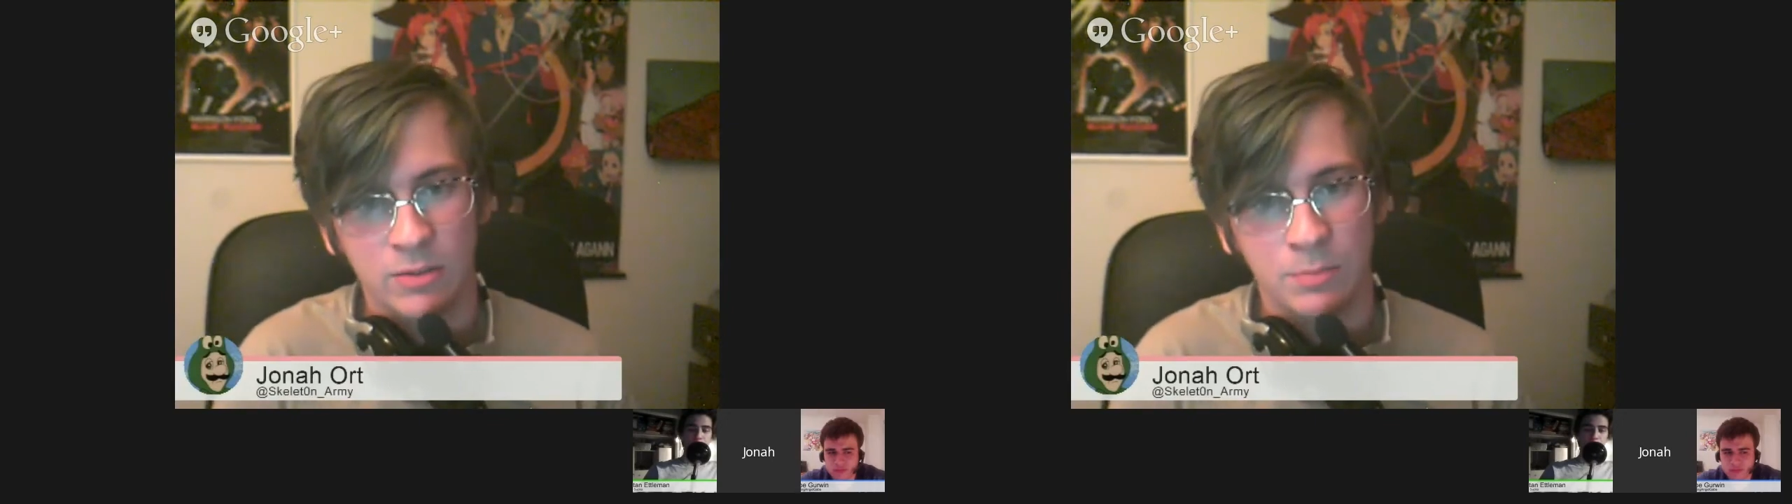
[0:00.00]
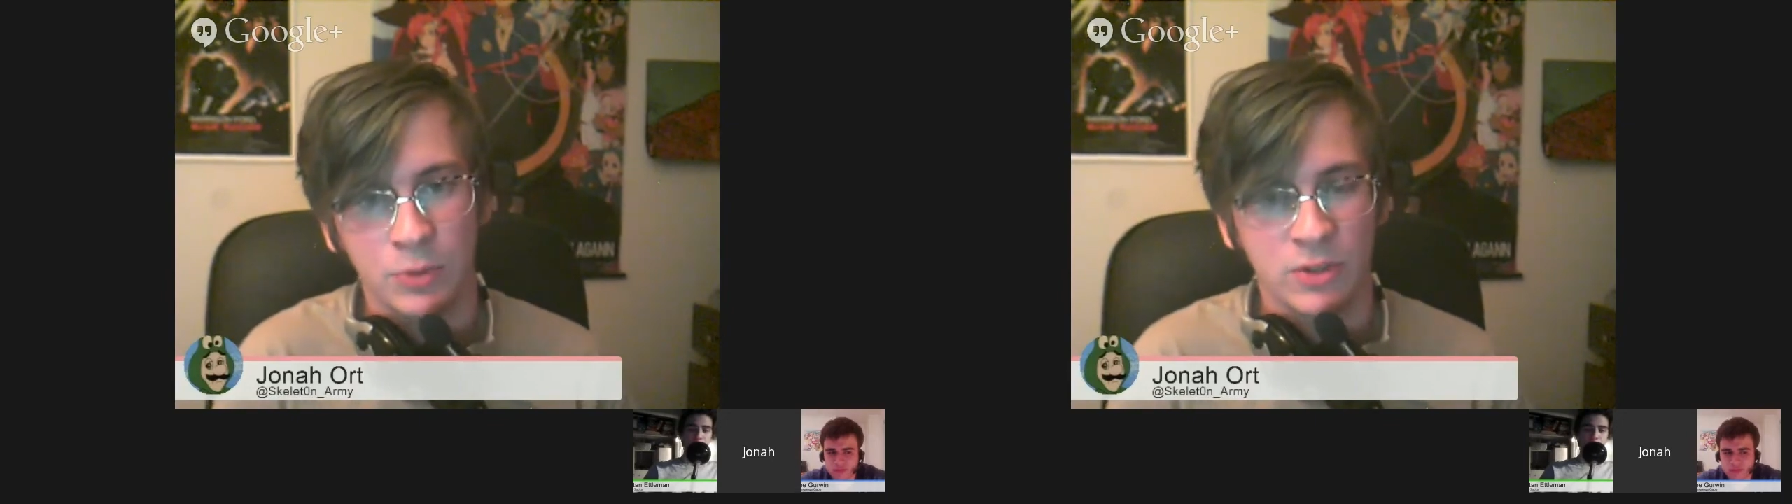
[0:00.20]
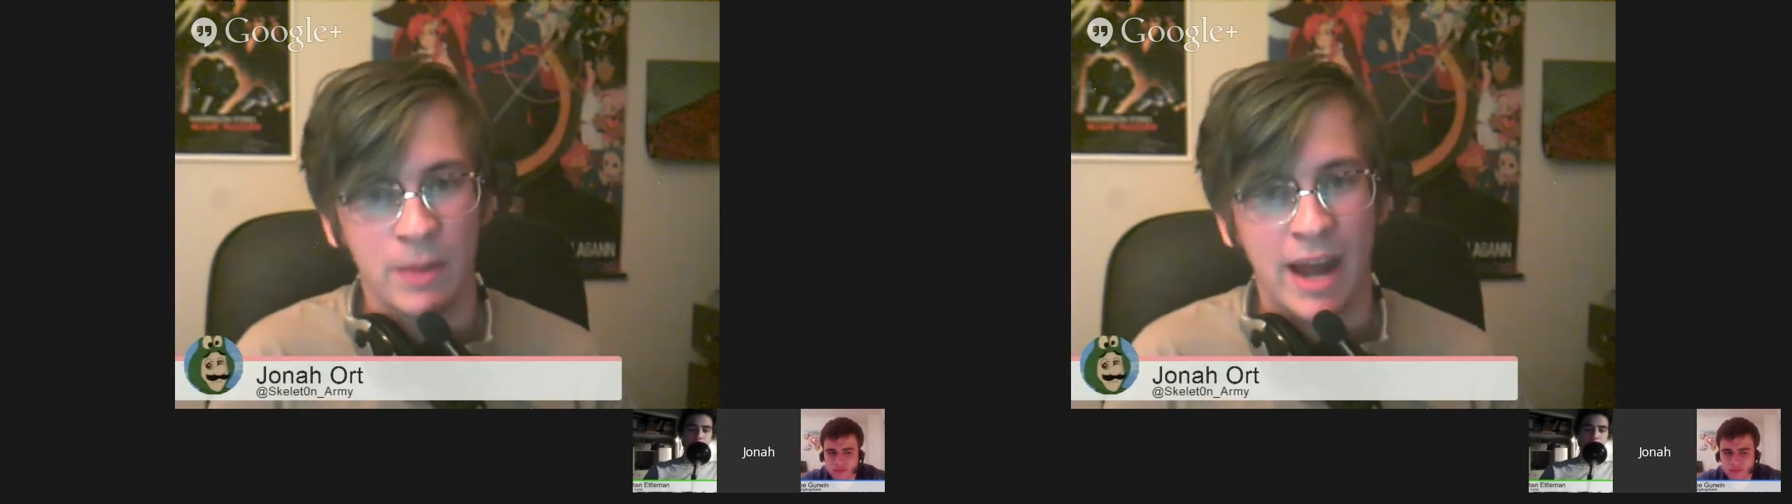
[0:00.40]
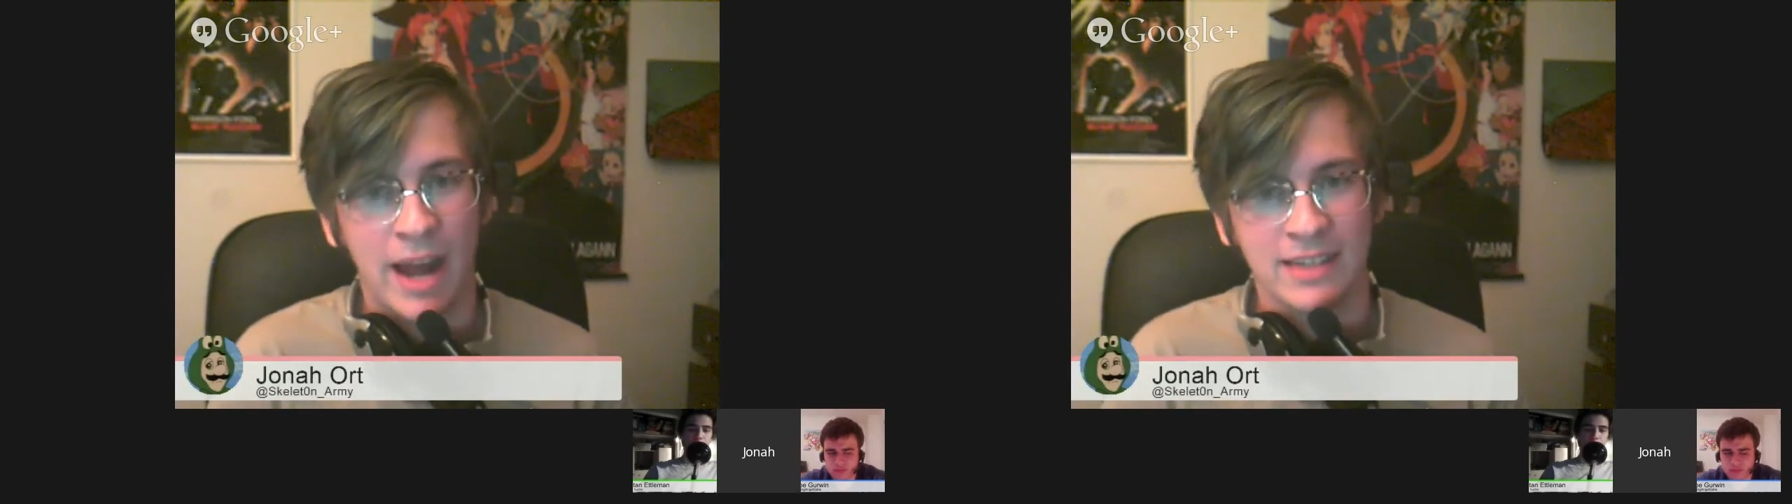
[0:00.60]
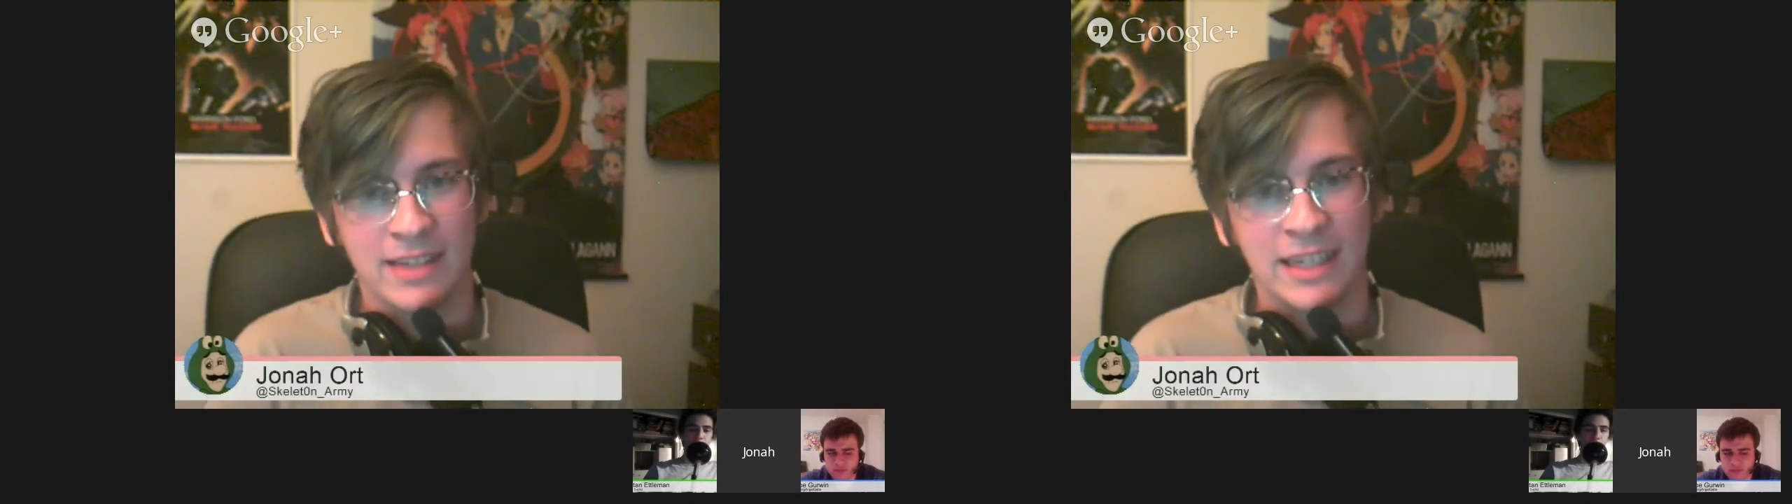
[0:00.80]
booster
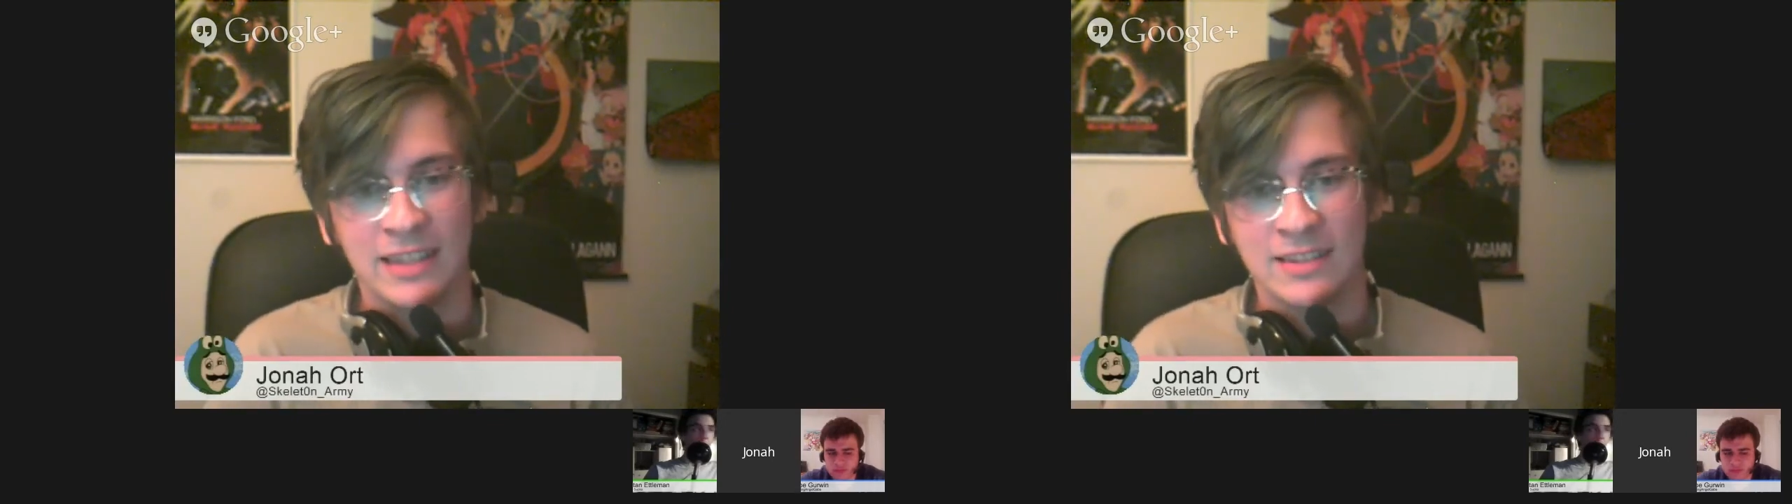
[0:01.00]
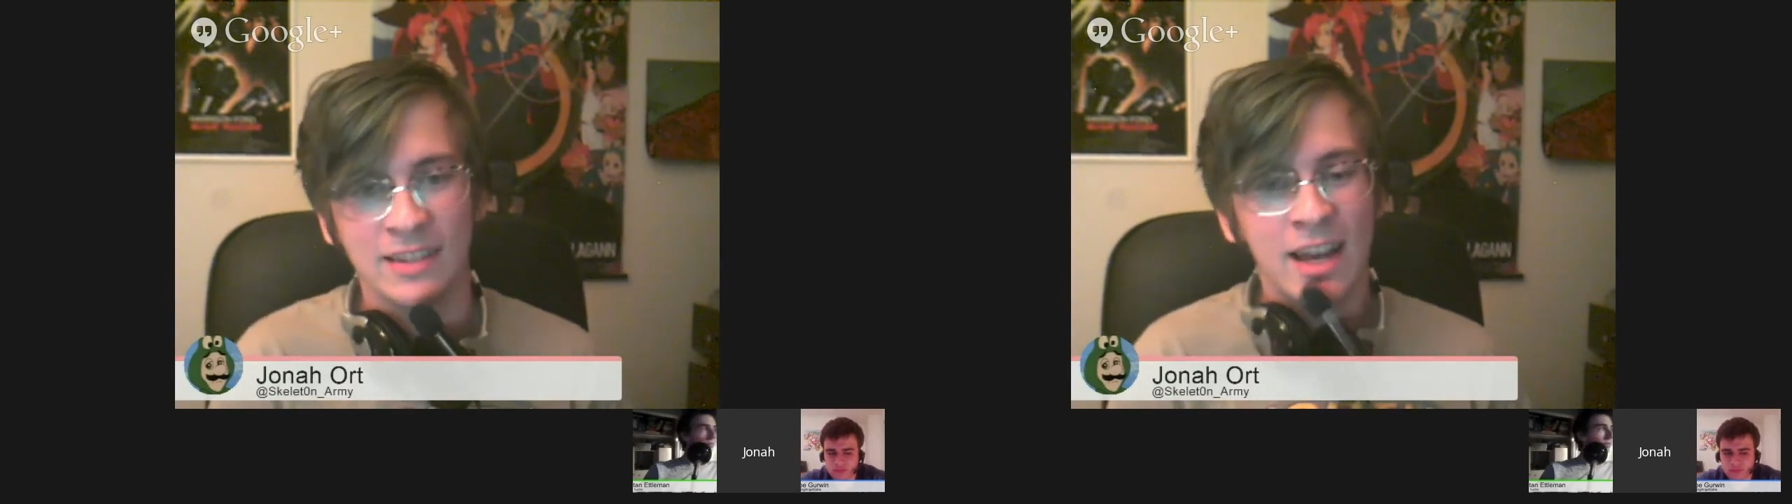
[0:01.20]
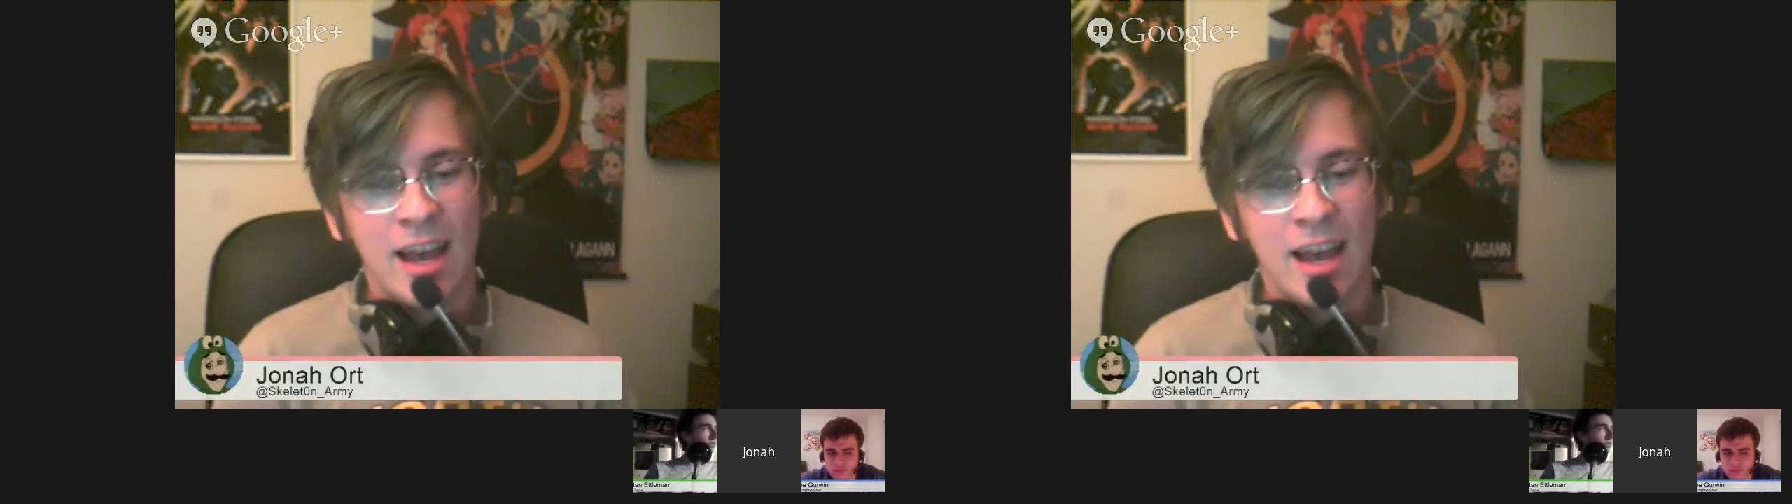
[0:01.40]
packs, and it's